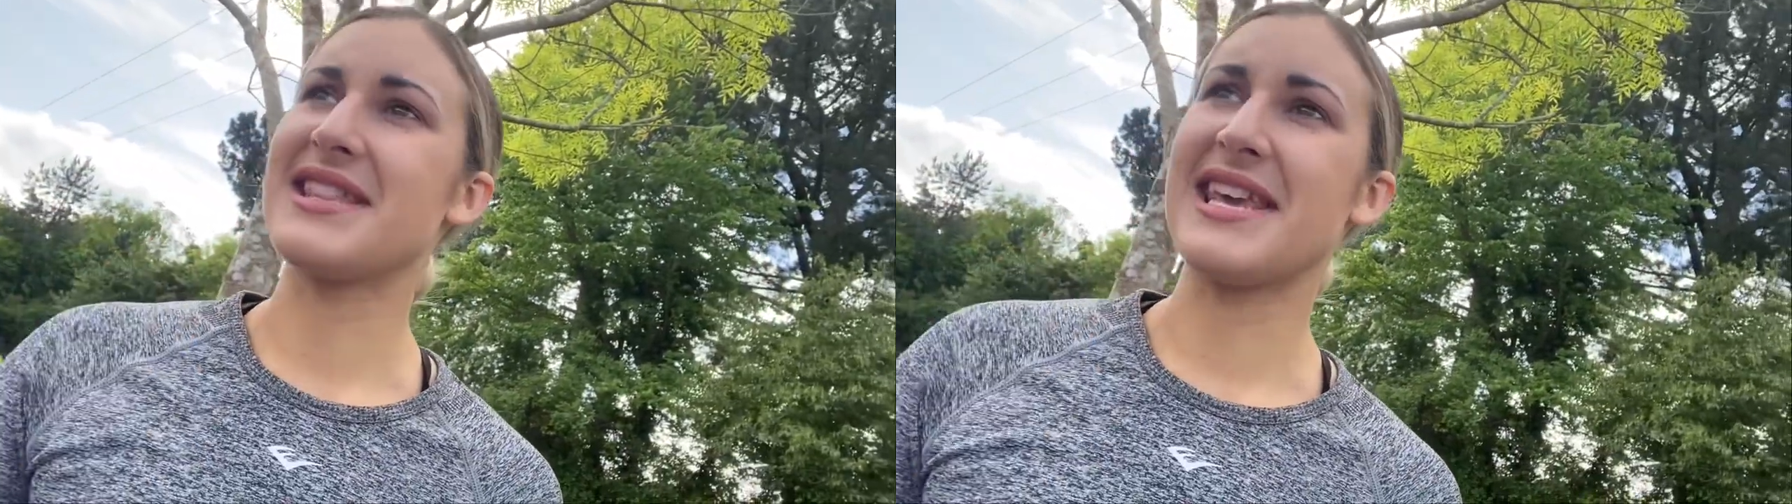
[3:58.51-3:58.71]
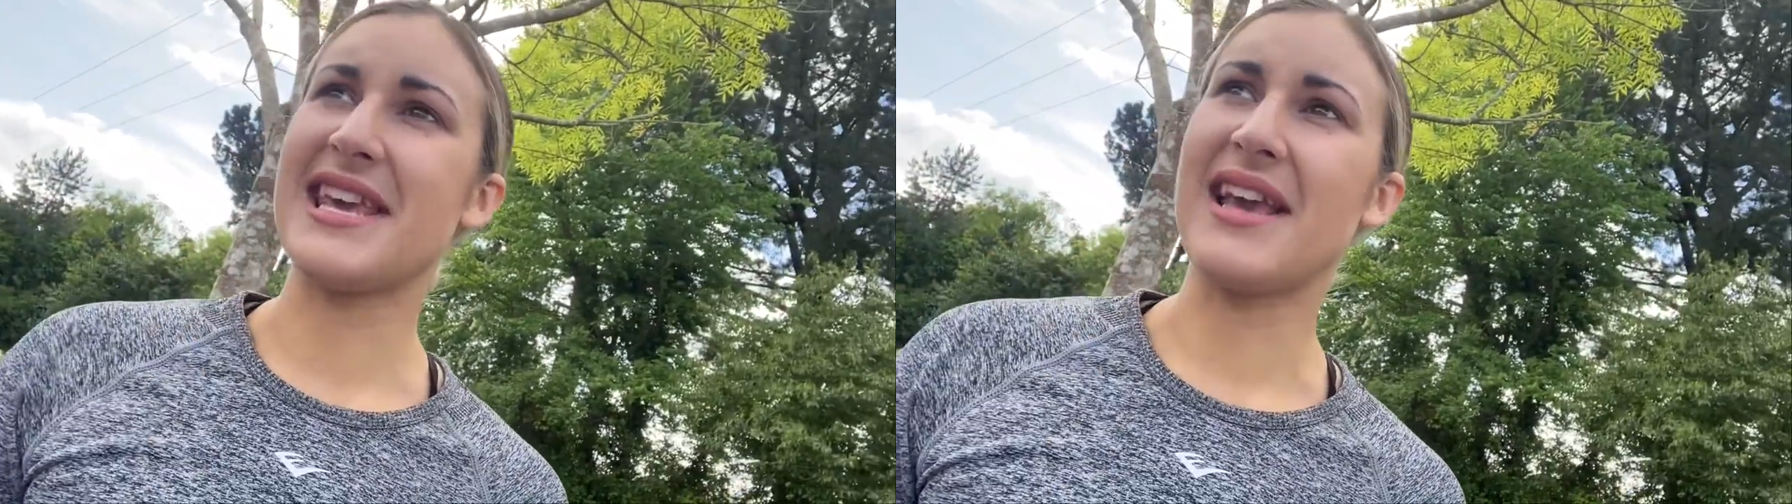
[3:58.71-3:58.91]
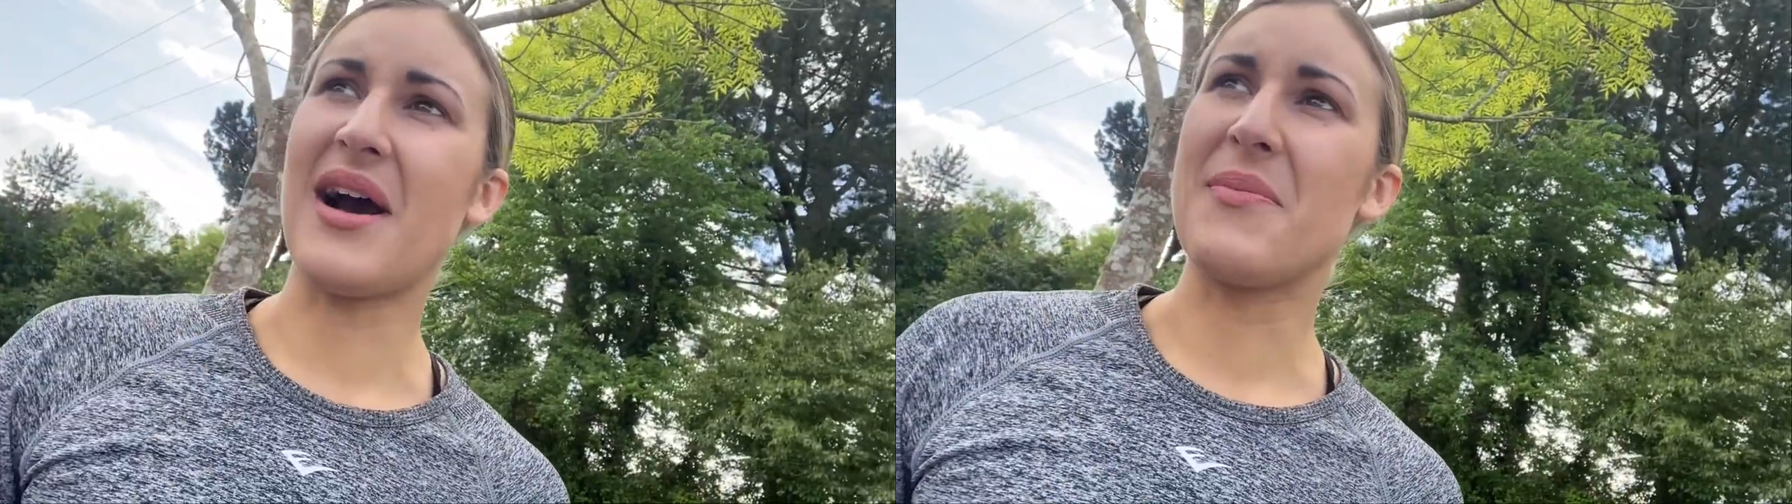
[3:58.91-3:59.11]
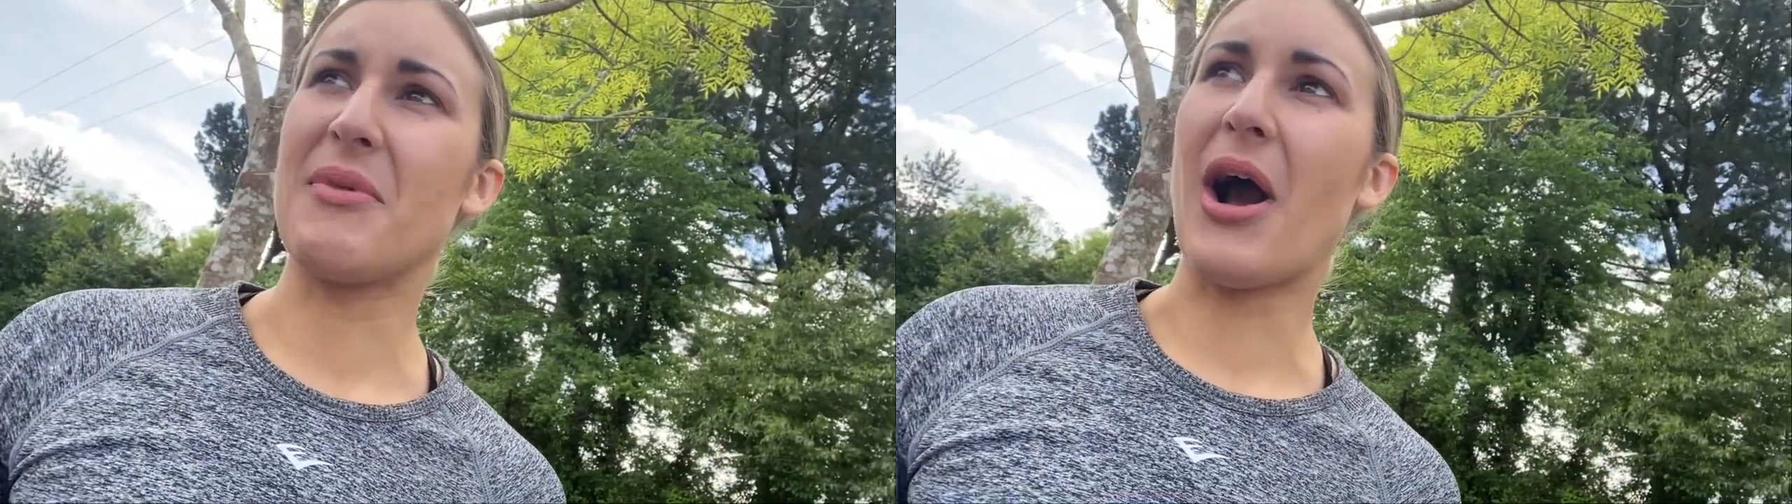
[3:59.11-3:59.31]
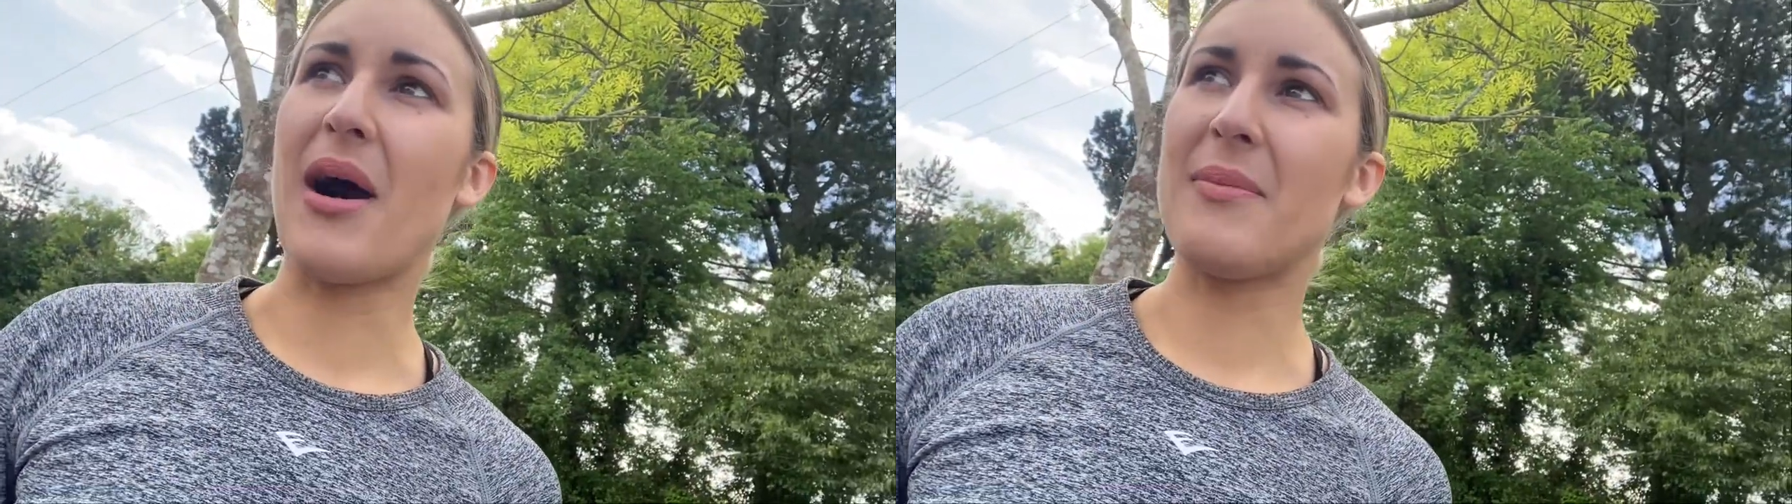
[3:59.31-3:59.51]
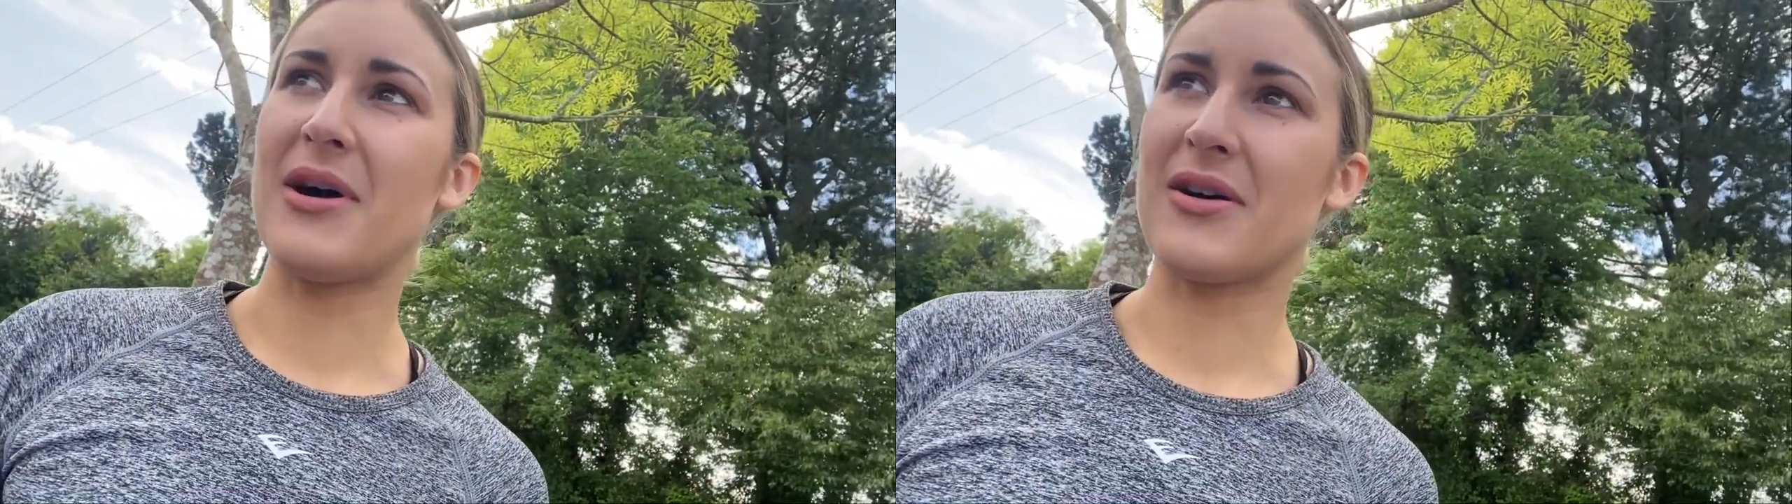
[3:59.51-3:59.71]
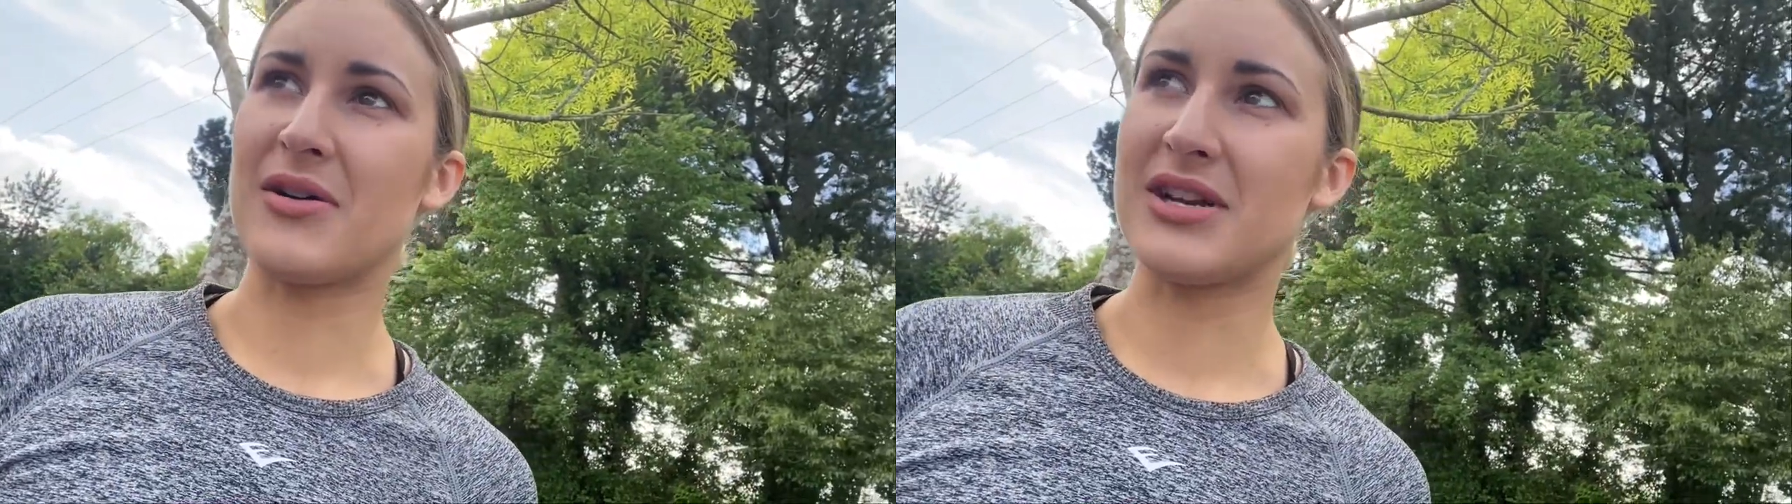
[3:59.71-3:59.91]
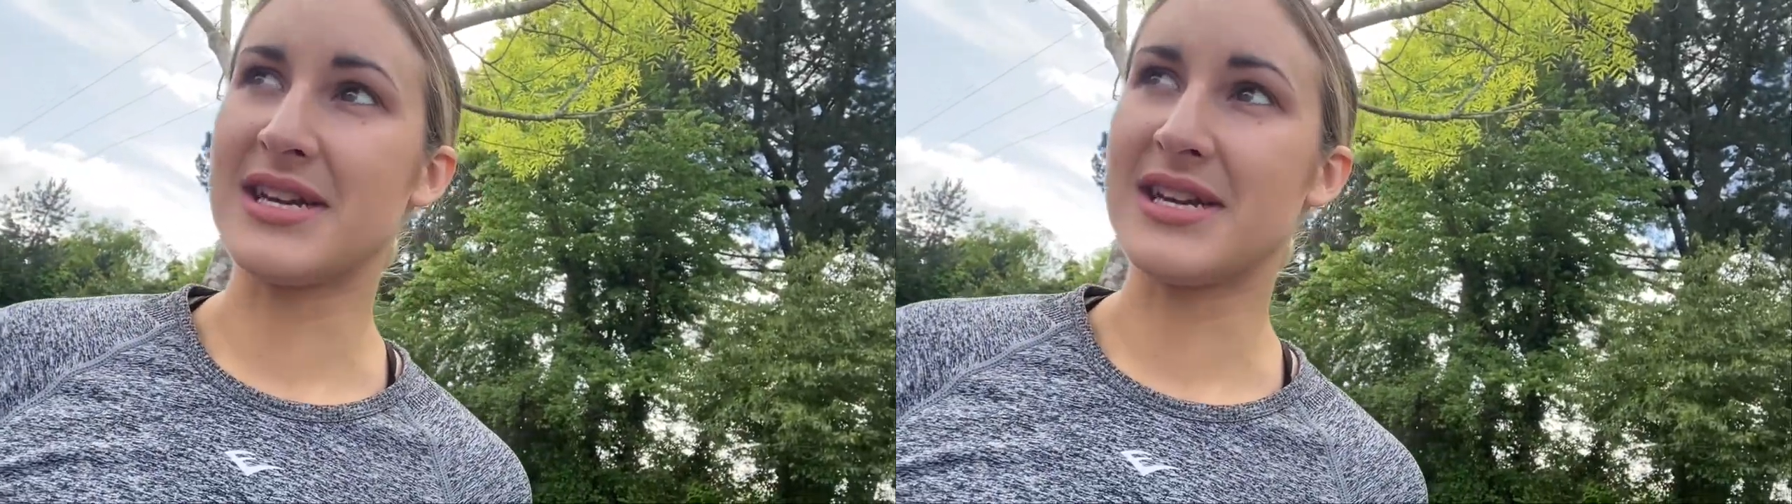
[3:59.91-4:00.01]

the car park on her